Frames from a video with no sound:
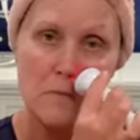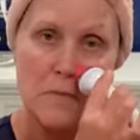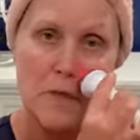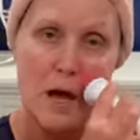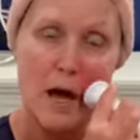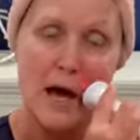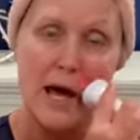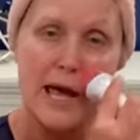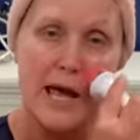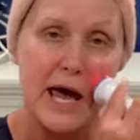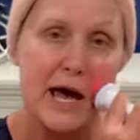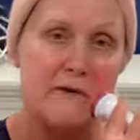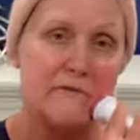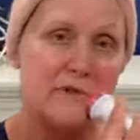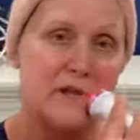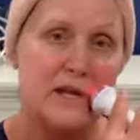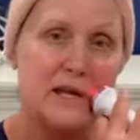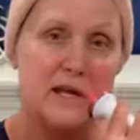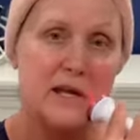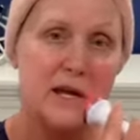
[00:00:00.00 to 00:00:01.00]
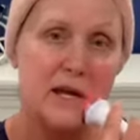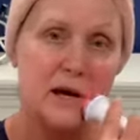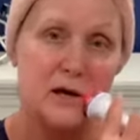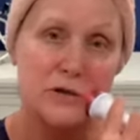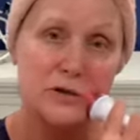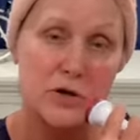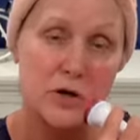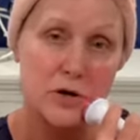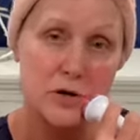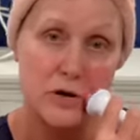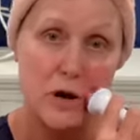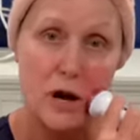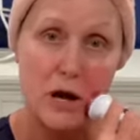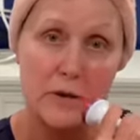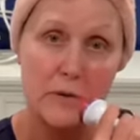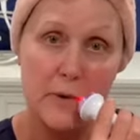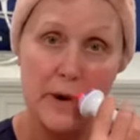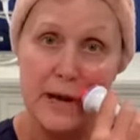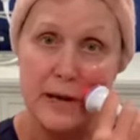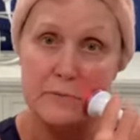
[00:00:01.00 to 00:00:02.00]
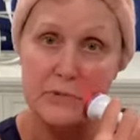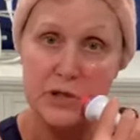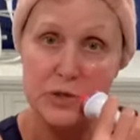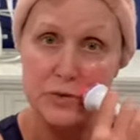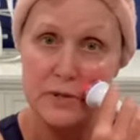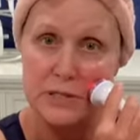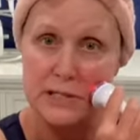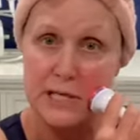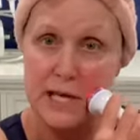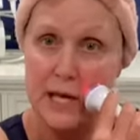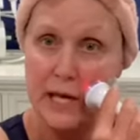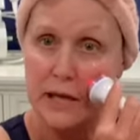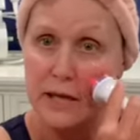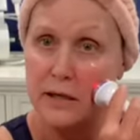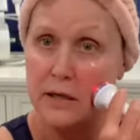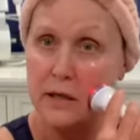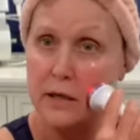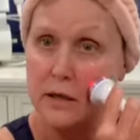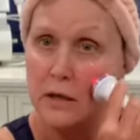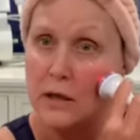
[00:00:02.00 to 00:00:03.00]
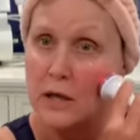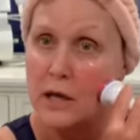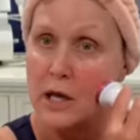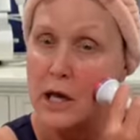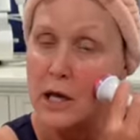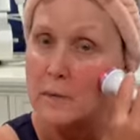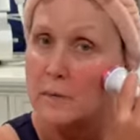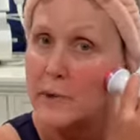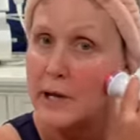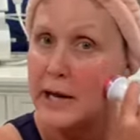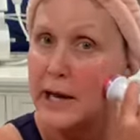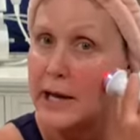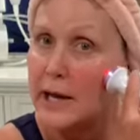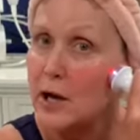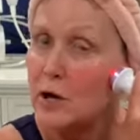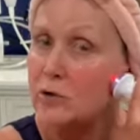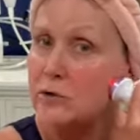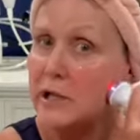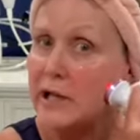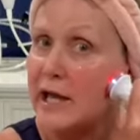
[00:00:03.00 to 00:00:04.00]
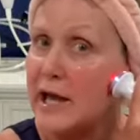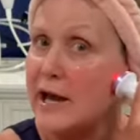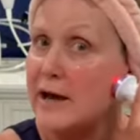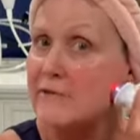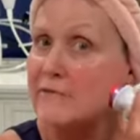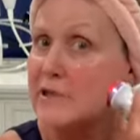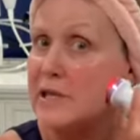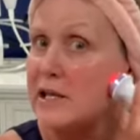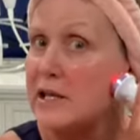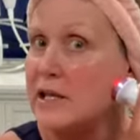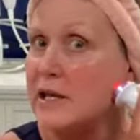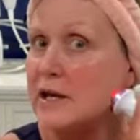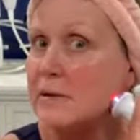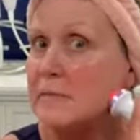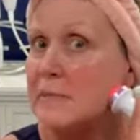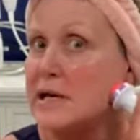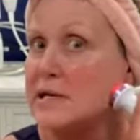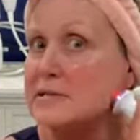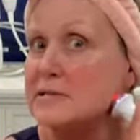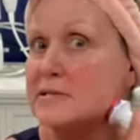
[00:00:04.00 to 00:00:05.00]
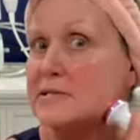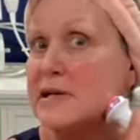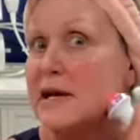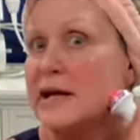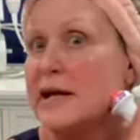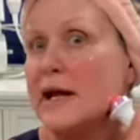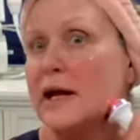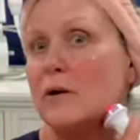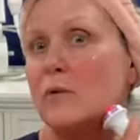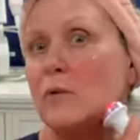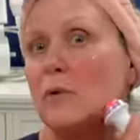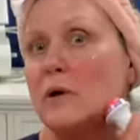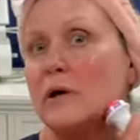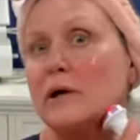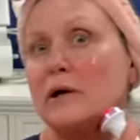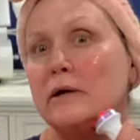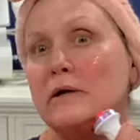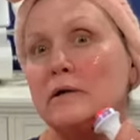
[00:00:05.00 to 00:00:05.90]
I have the EL turned all the way up to a 10, but I only have the EMS set at 1